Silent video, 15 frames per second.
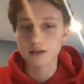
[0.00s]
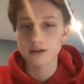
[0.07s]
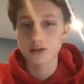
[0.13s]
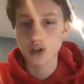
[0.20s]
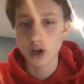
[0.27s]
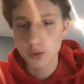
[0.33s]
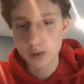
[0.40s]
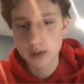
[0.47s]

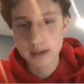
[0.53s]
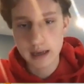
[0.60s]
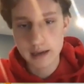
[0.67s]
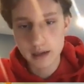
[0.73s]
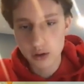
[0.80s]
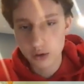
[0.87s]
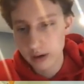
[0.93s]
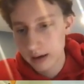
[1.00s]
Starts with
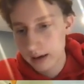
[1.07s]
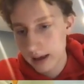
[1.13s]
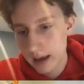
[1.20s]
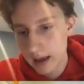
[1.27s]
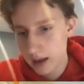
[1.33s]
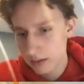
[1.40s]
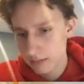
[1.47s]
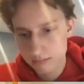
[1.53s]
Santa Clarita
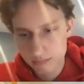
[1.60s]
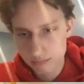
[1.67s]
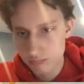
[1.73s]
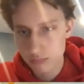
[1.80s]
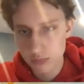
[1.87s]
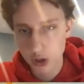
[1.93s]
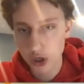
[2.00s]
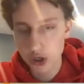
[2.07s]
Diet.
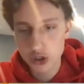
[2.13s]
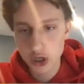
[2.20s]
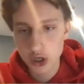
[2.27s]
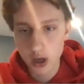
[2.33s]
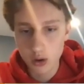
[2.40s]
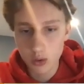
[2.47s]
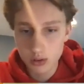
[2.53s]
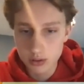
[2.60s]
Good
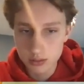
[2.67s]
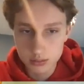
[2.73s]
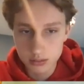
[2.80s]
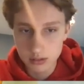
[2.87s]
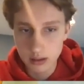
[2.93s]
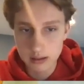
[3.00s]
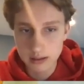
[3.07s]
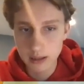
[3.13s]
show.
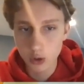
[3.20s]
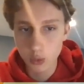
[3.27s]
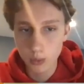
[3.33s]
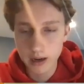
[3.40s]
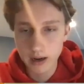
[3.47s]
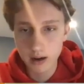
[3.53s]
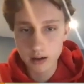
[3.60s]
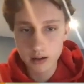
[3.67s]
Little
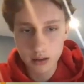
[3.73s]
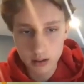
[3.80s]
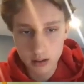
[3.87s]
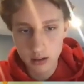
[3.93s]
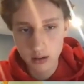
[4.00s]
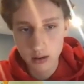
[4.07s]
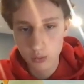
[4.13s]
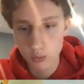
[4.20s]
weird.
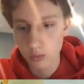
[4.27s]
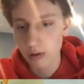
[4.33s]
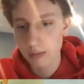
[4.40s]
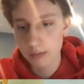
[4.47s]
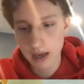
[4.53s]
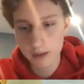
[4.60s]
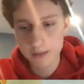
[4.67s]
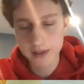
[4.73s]
Woman
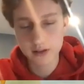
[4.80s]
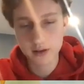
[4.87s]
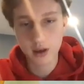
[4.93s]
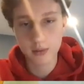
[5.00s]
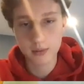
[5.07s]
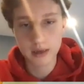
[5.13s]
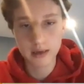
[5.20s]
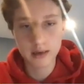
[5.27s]
becomes a
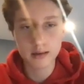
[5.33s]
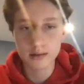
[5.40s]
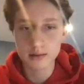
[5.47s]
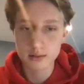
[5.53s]
zombie.